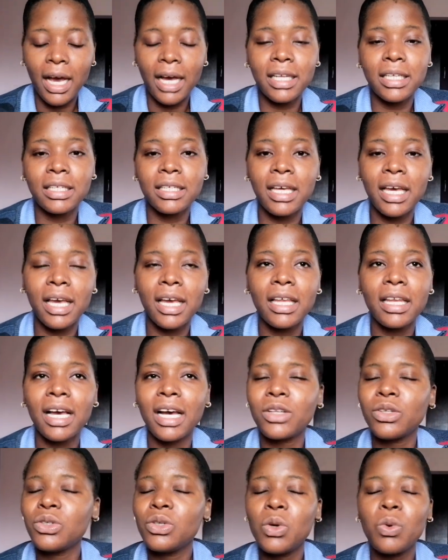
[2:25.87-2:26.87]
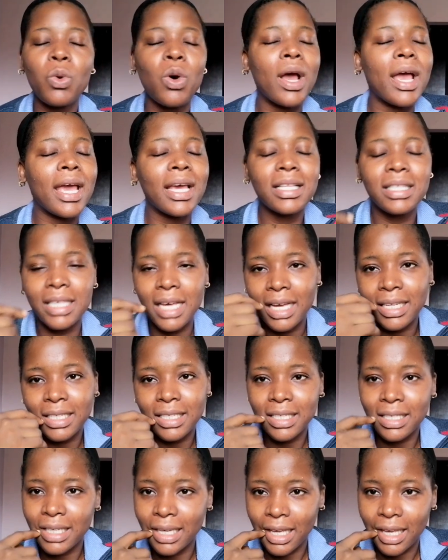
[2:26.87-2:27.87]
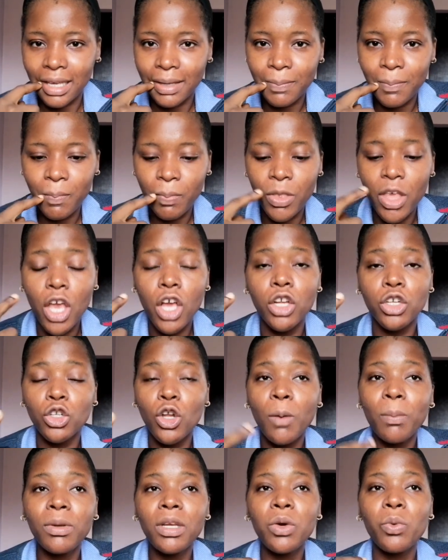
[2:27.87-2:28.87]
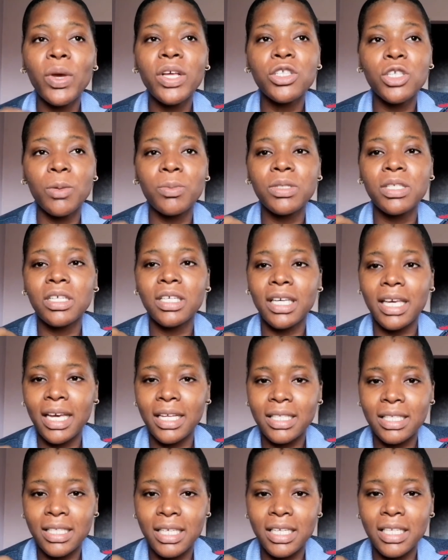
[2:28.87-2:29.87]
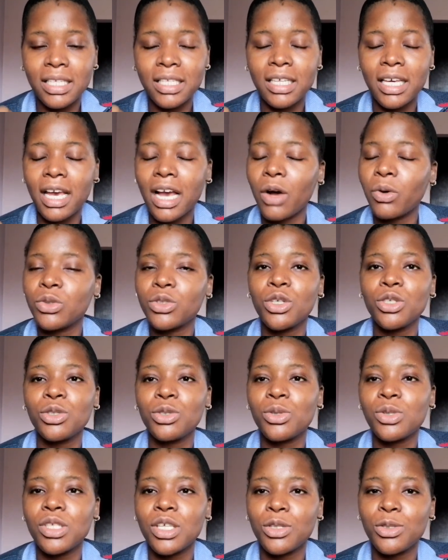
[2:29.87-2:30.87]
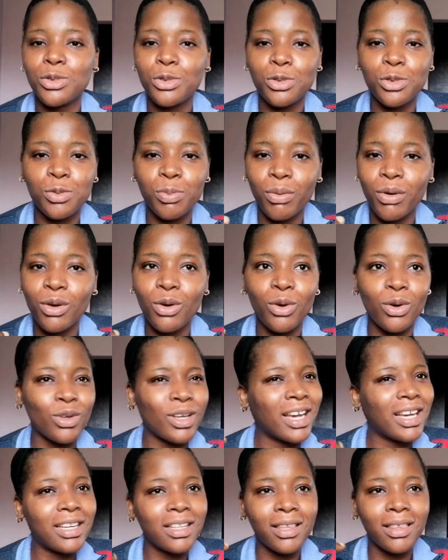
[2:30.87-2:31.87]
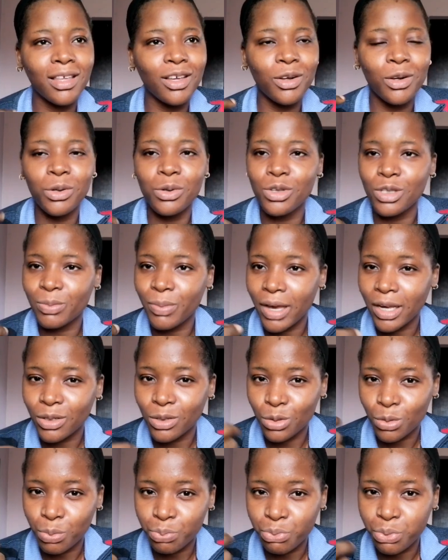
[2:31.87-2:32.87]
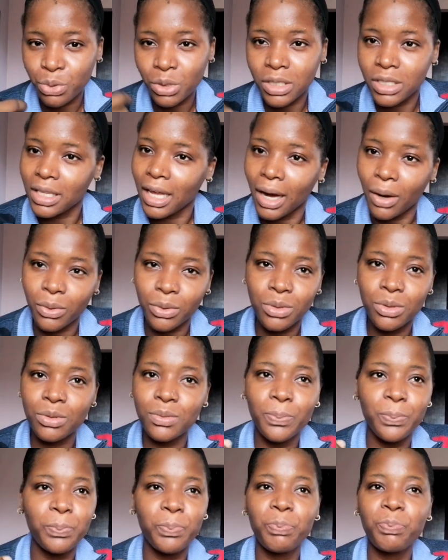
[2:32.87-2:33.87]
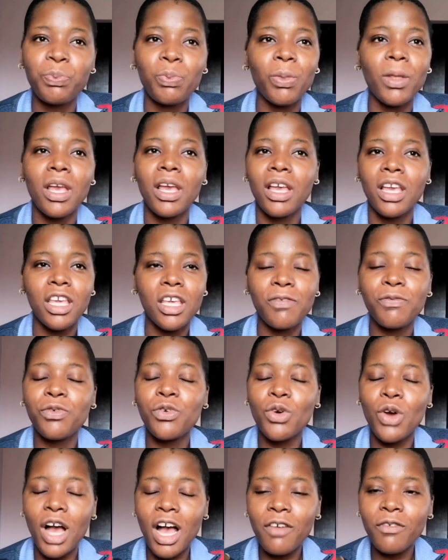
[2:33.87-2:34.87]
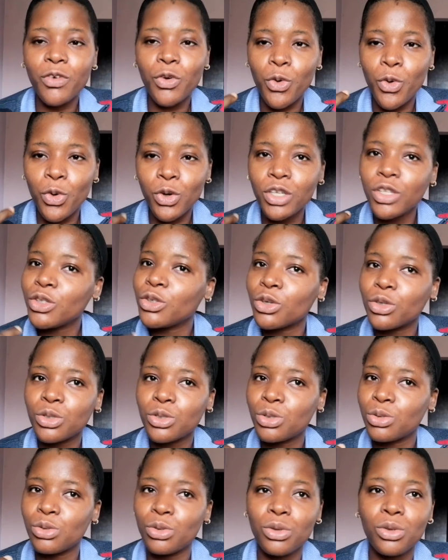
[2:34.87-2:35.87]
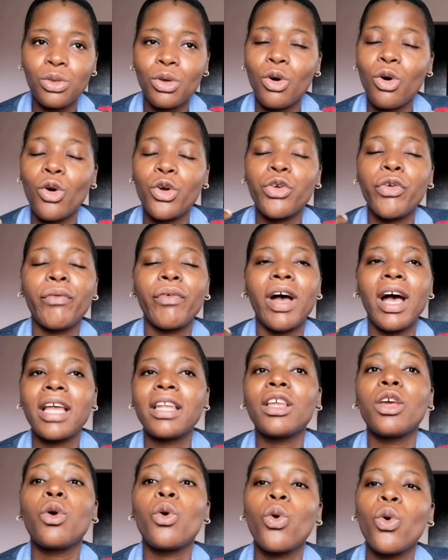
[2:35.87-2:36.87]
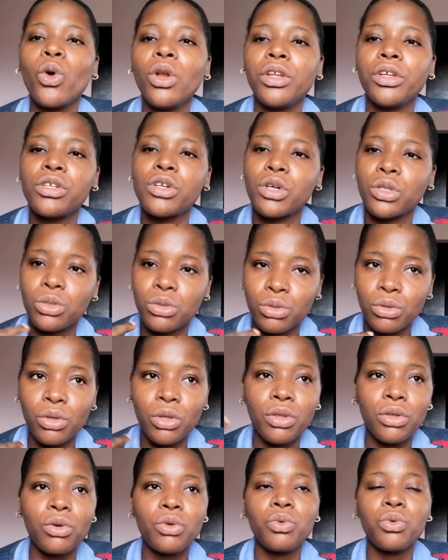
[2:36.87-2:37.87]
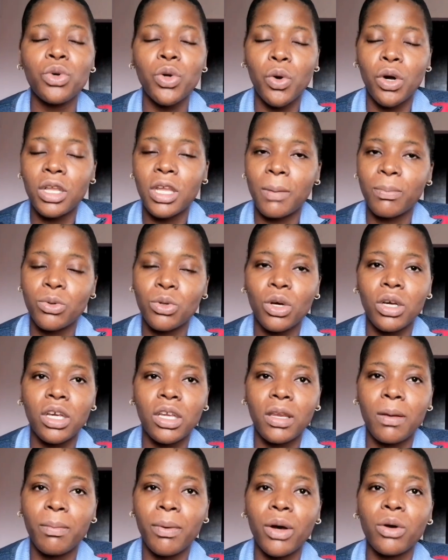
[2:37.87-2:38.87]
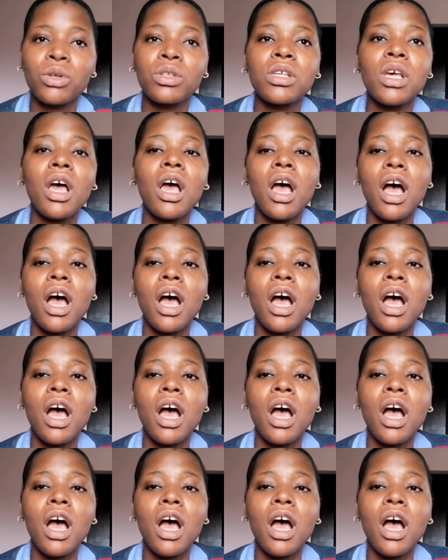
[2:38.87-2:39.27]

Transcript: and then I don't know what entered in there. Normally when something gets in there, I will just use a toothpick or anything close by to pull it out. If you have a hole in your tooth, or you've had a hole in your tooth, you know what I'm talking about.